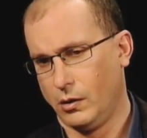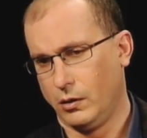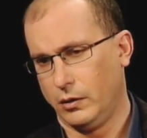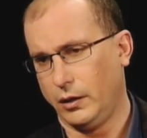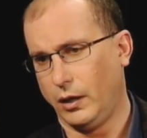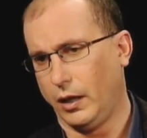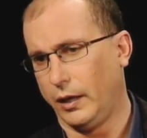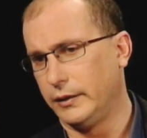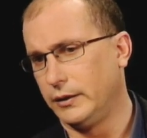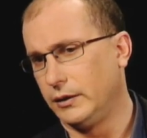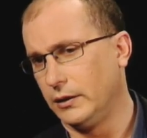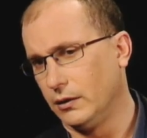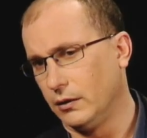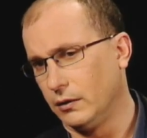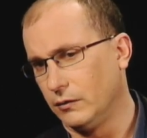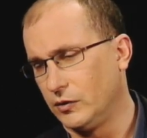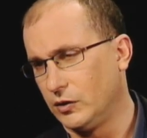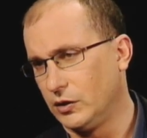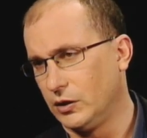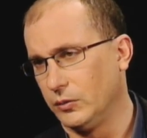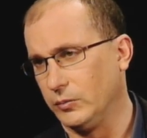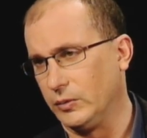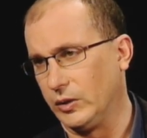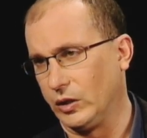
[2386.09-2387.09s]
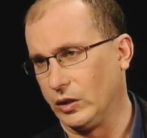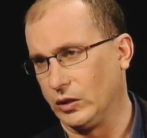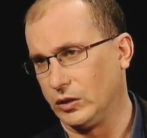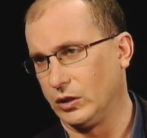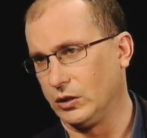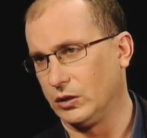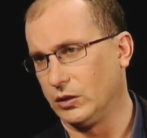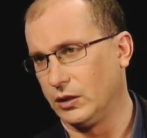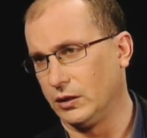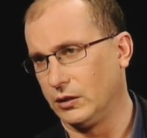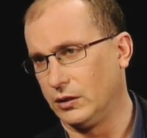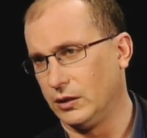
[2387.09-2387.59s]
the idea of stimulus
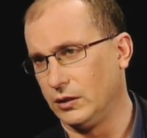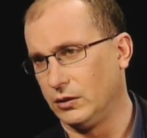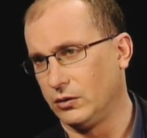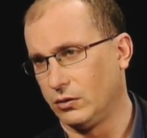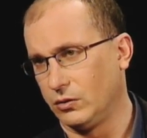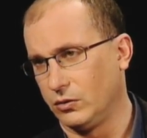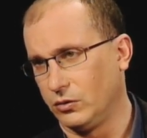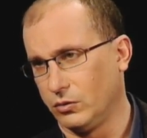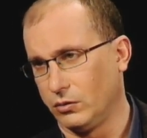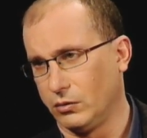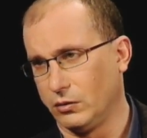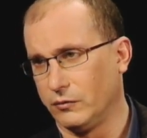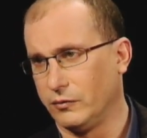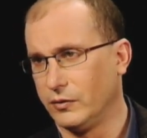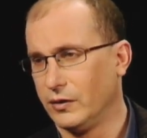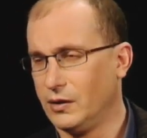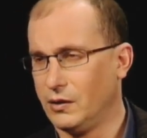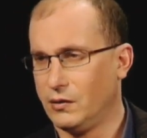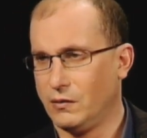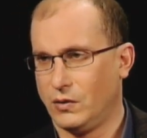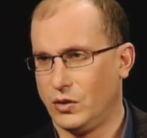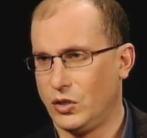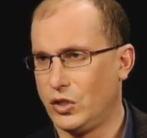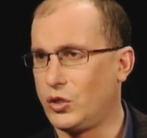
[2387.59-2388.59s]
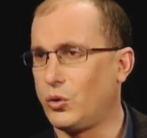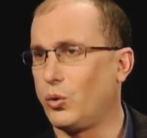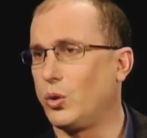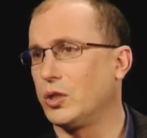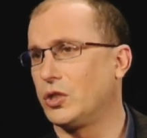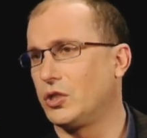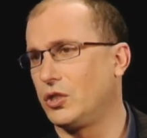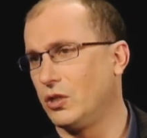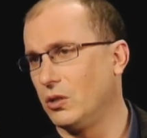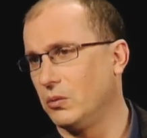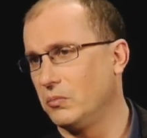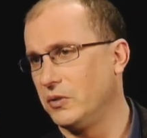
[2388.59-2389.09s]
is that these are sort of
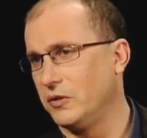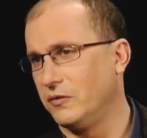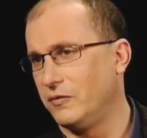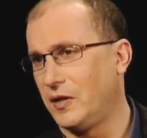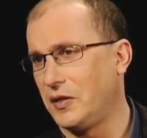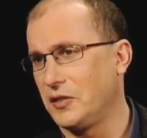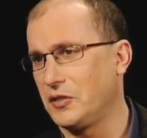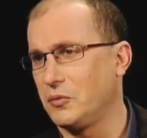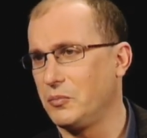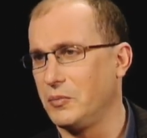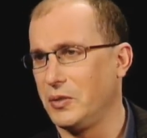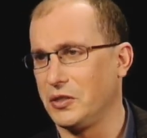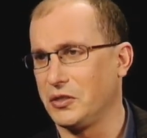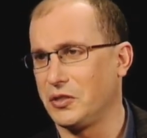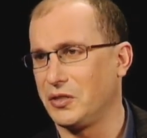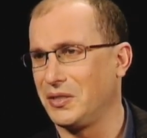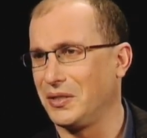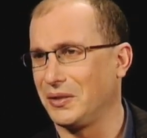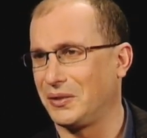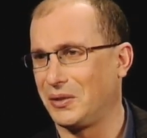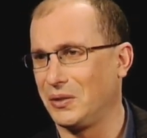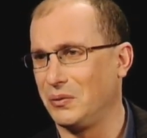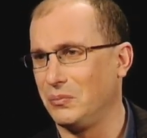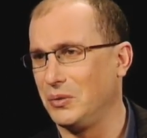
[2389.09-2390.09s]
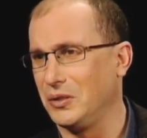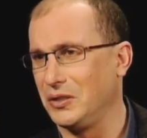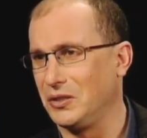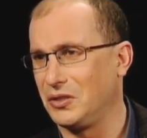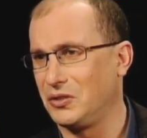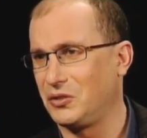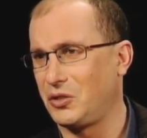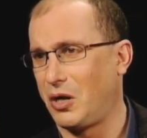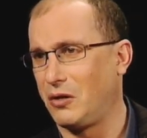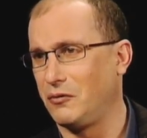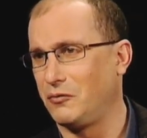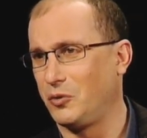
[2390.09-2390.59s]
short-term investments that can be
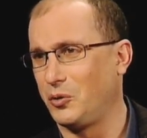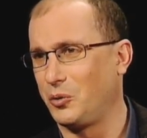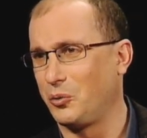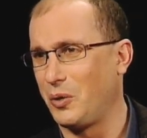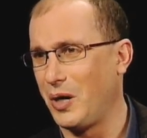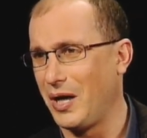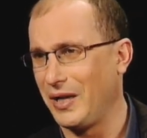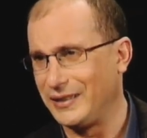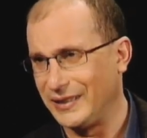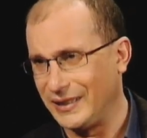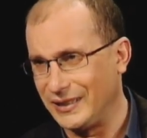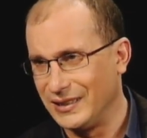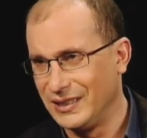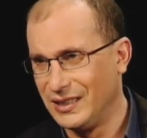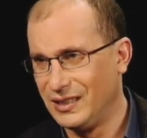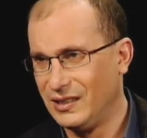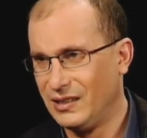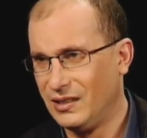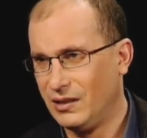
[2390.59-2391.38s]
shovel-ready.